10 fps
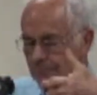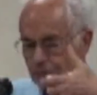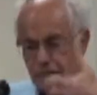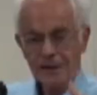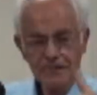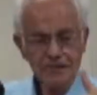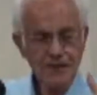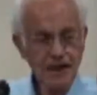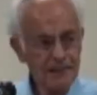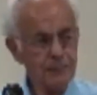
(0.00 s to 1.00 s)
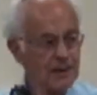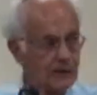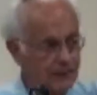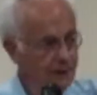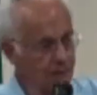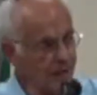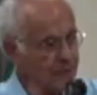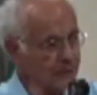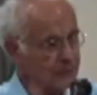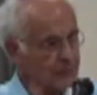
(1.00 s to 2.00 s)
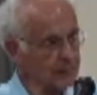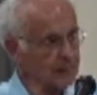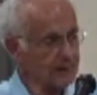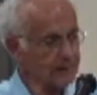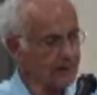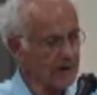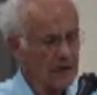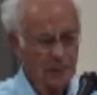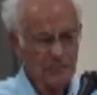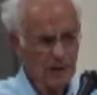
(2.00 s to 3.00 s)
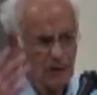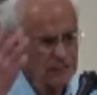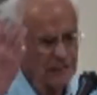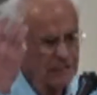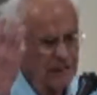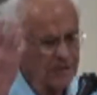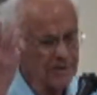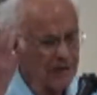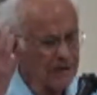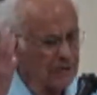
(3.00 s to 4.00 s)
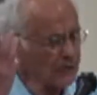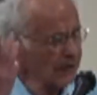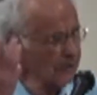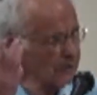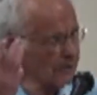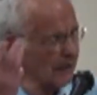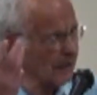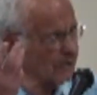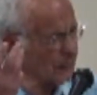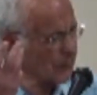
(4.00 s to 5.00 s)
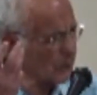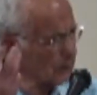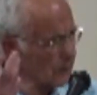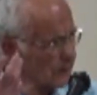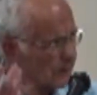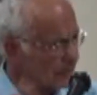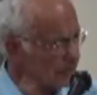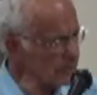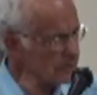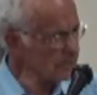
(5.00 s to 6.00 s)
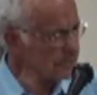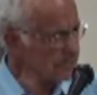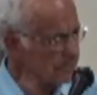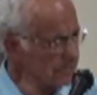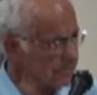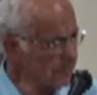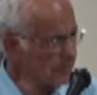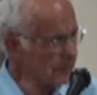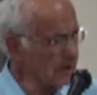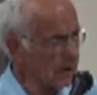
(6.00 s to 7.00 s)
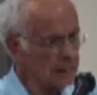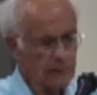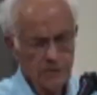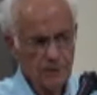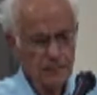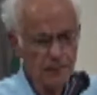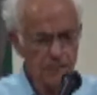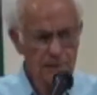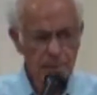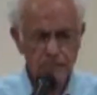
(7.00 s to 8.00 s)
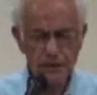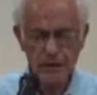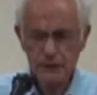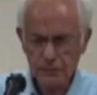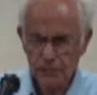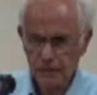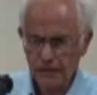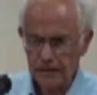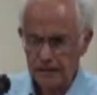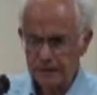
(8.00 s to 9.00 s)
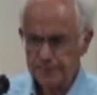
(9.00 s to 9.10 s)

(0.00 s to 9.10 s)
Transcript: praised as much as Abraham is to be praised. But how did Chazal arrive at the age of 37? This is simple arithmetic.